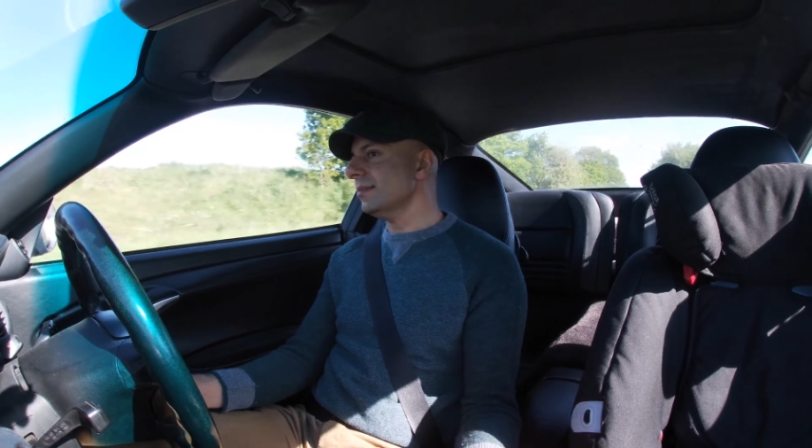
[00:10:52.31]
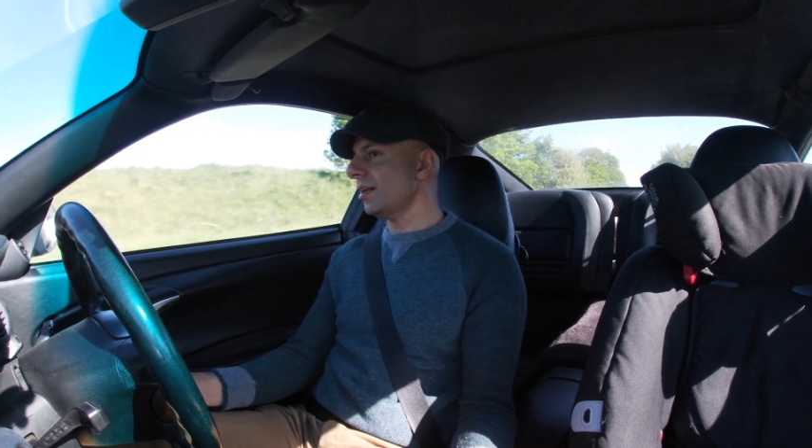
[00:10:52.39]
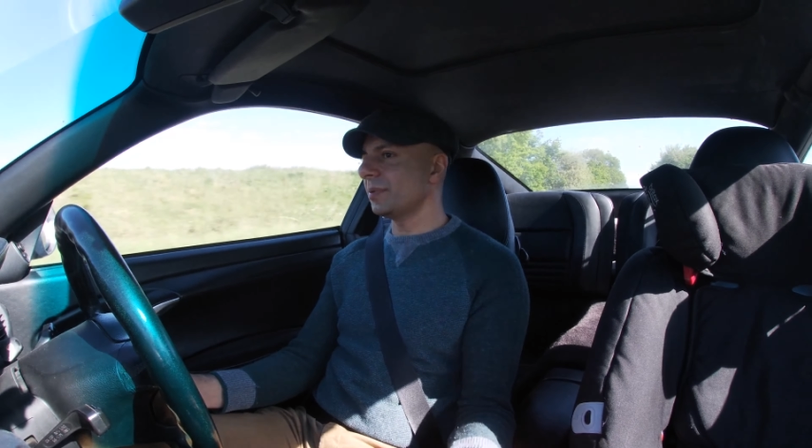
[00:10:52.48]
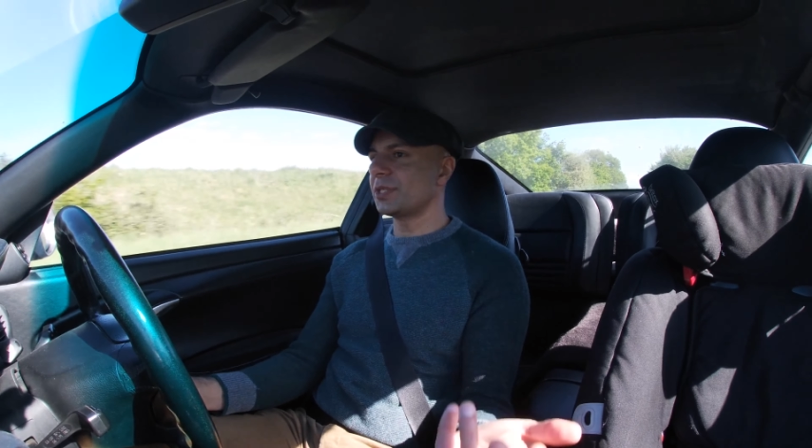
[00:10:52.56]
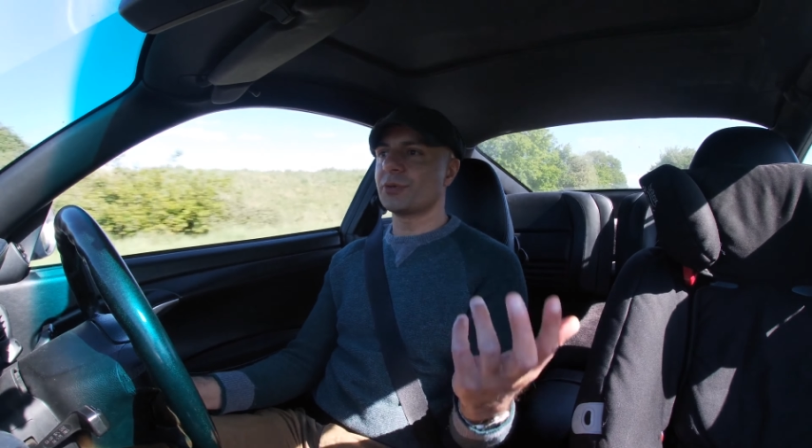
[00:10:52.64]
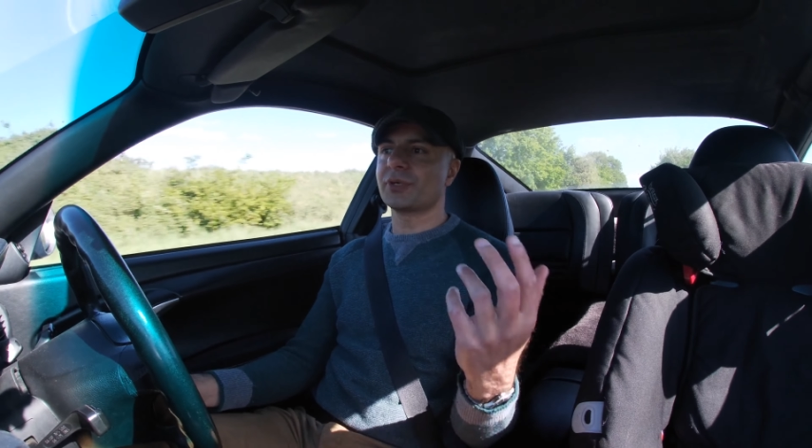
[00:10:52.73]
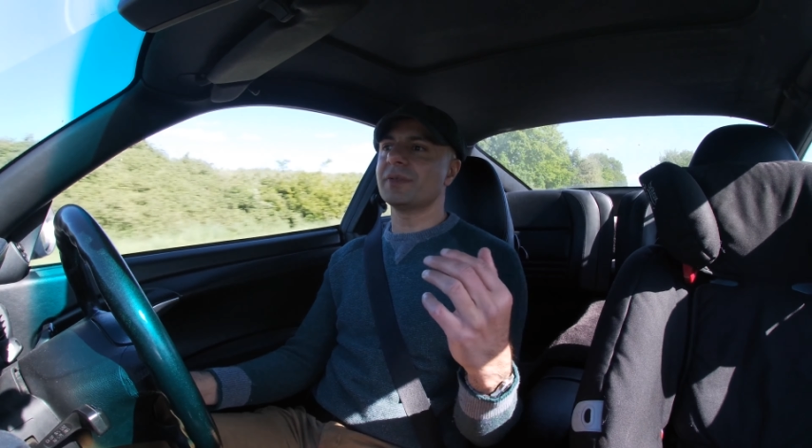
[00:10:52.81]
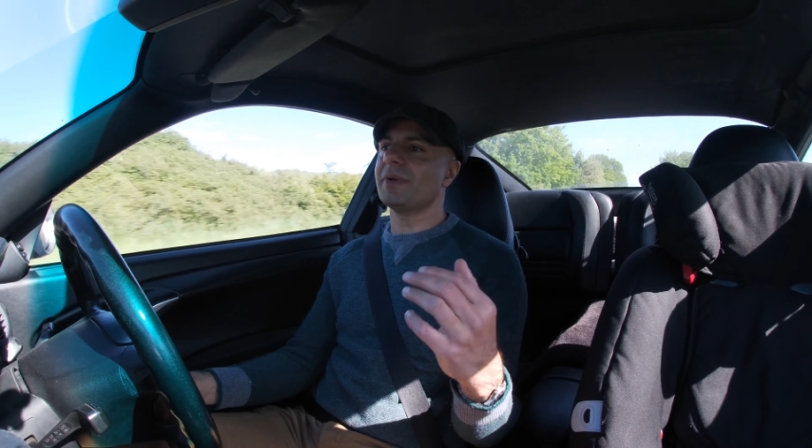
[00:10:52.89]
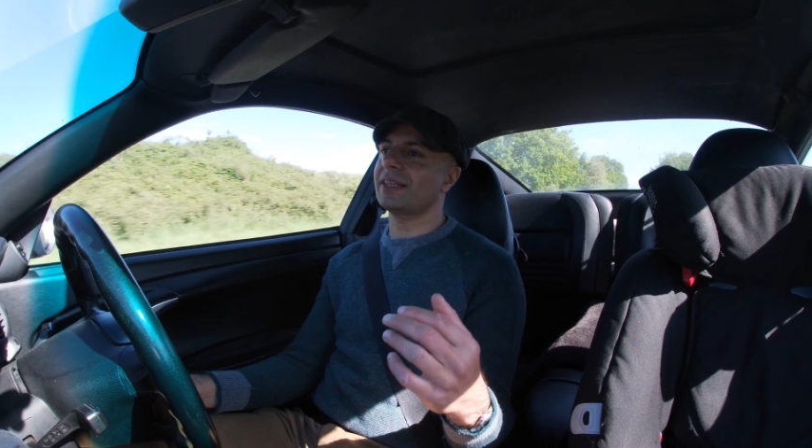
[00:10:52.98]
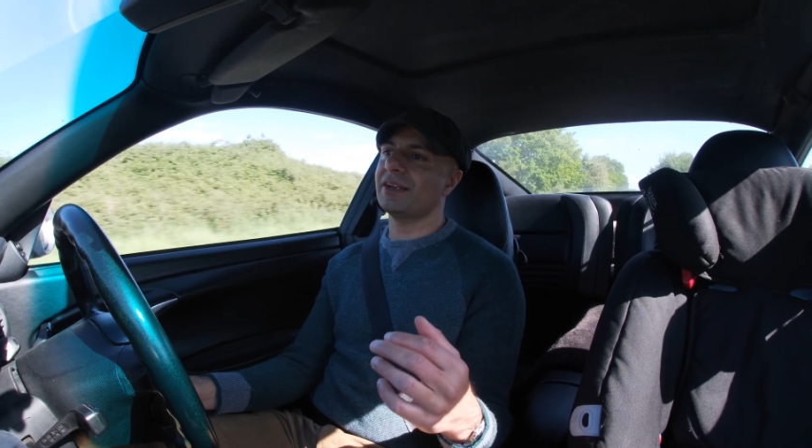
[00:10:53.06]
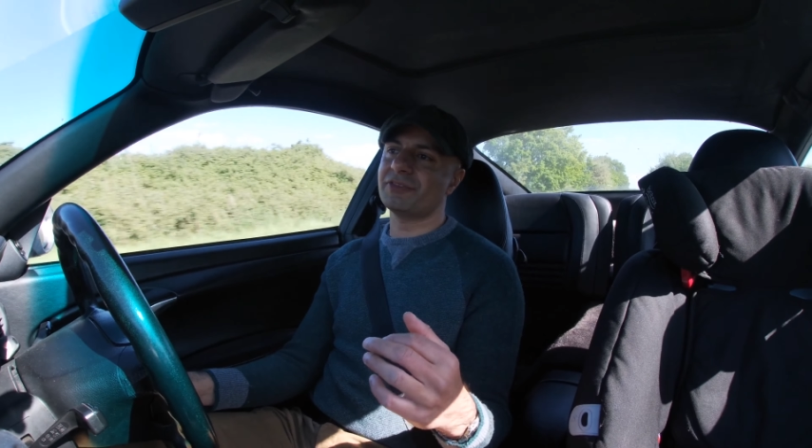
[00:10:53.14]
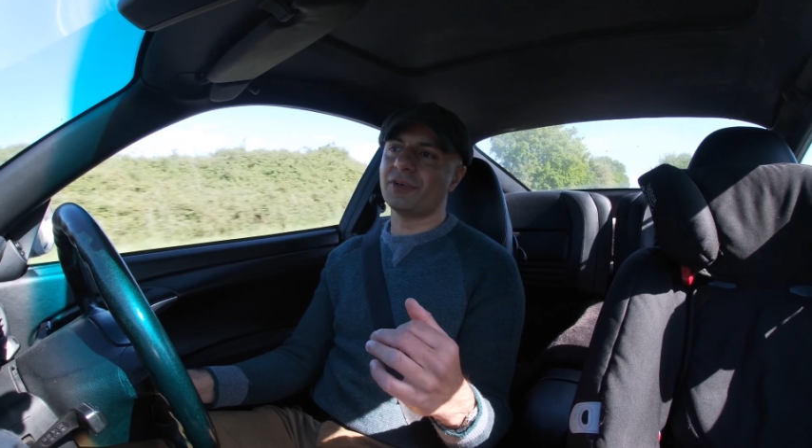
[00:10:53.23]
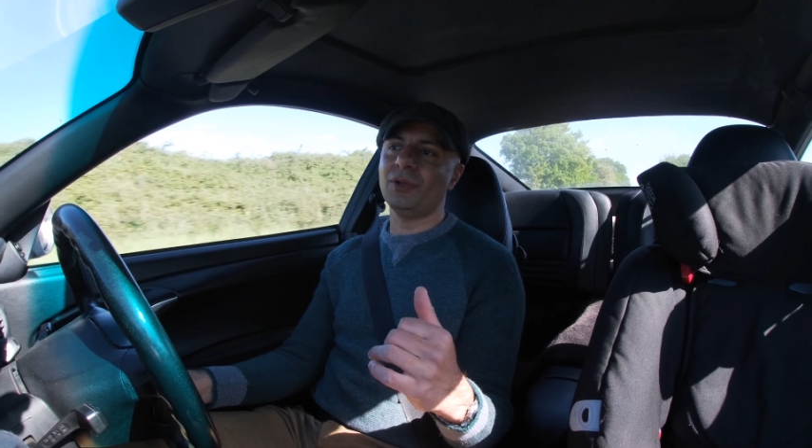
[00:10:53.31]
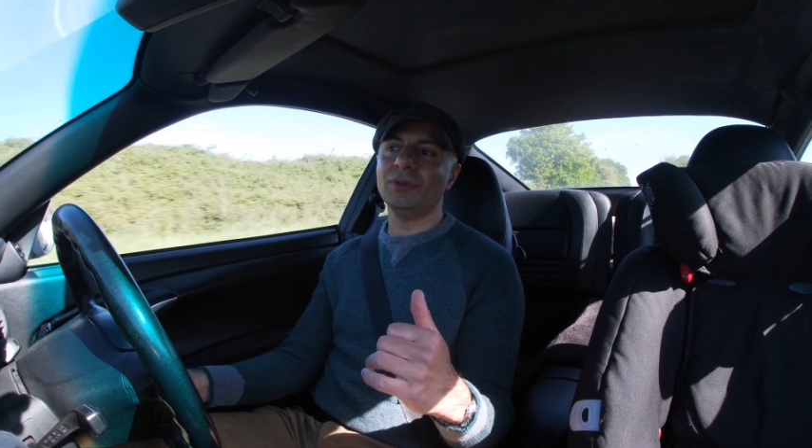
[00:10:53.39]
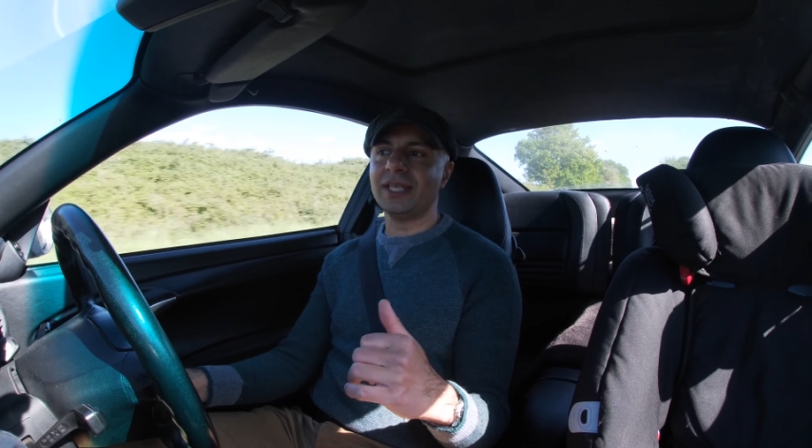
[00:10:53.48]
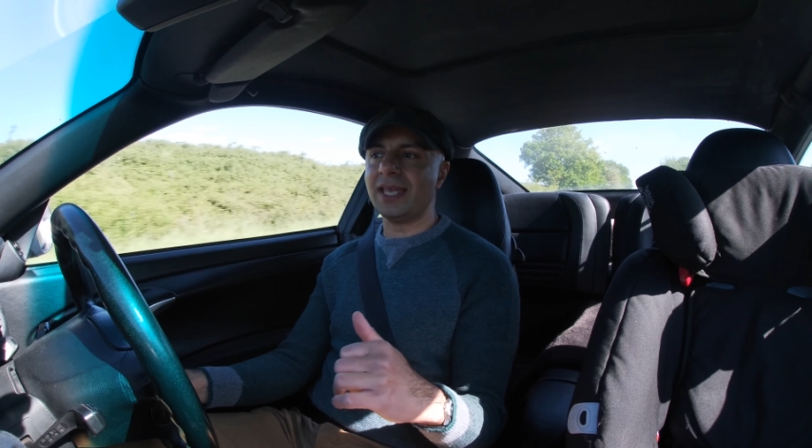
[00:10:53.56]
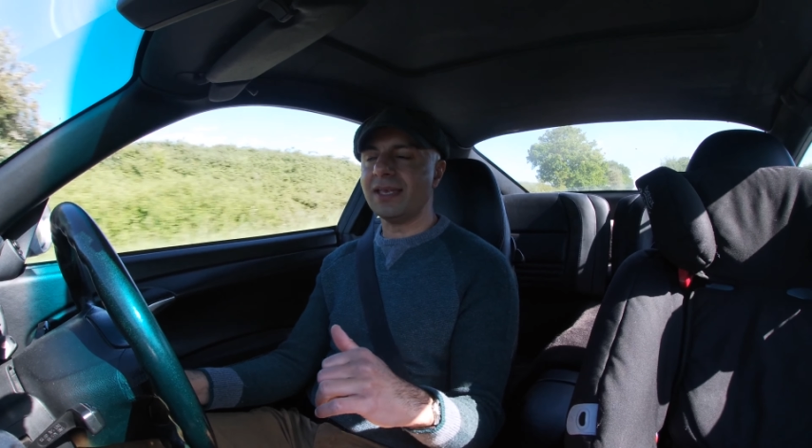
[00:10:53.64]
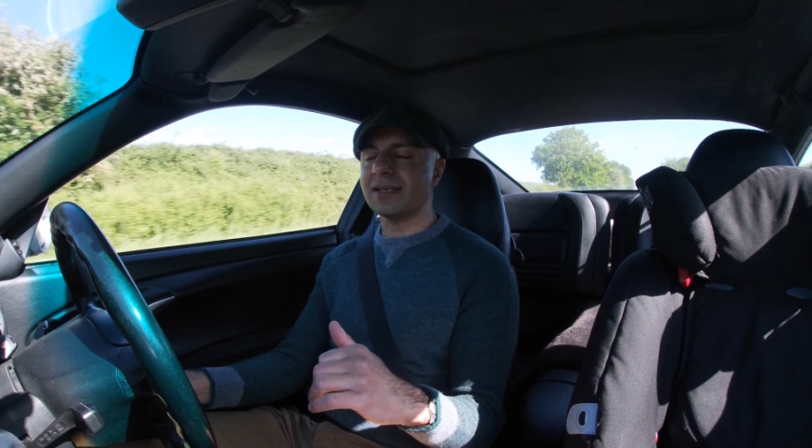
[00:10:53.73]
I've been talking about that for a whole
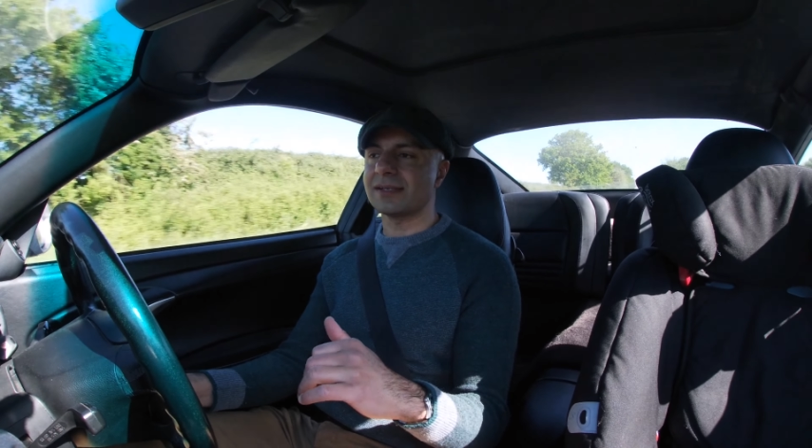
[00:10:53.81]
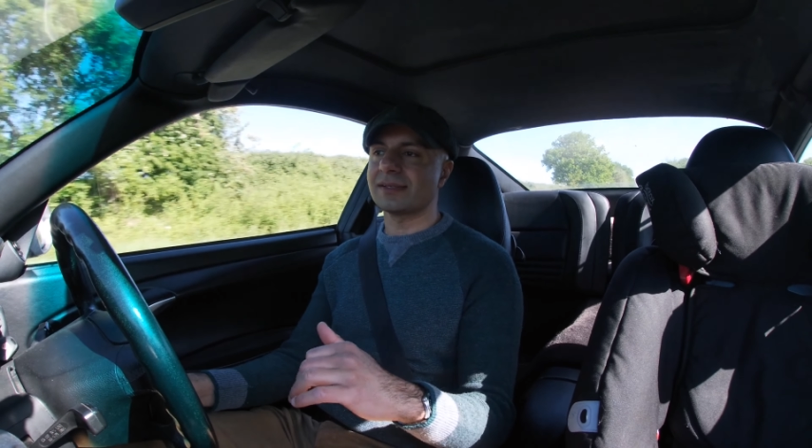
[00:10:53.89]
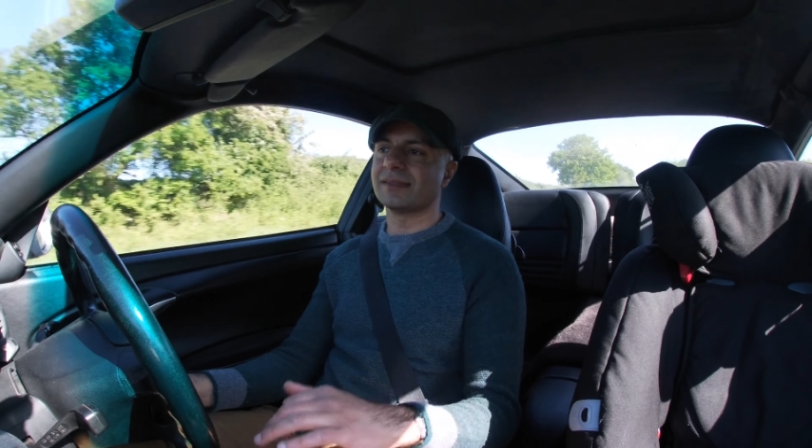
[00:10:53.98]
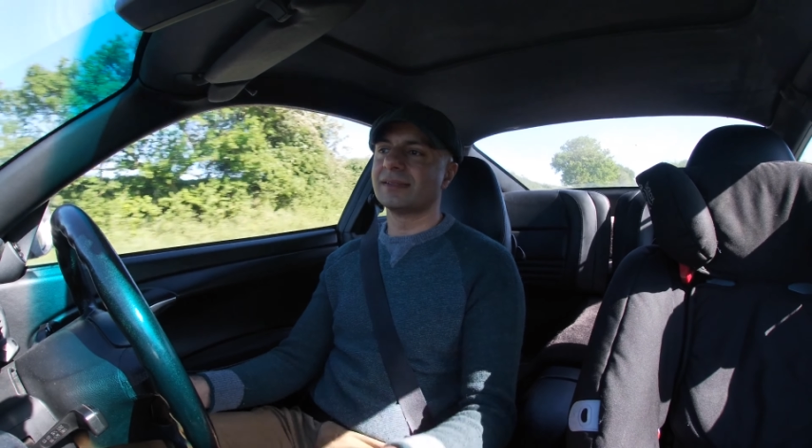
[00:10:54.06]
year,